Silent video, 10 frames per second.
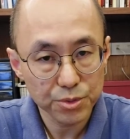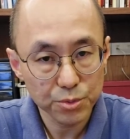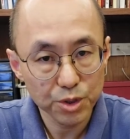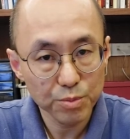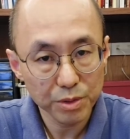
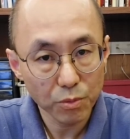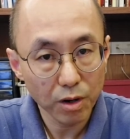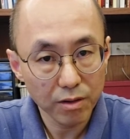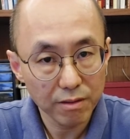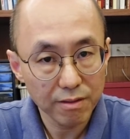will be
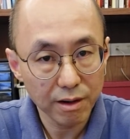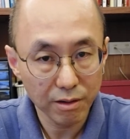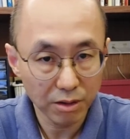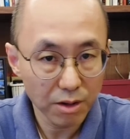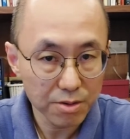won or
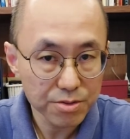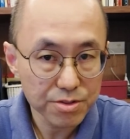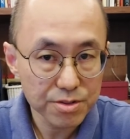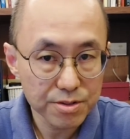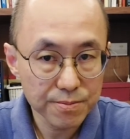lost.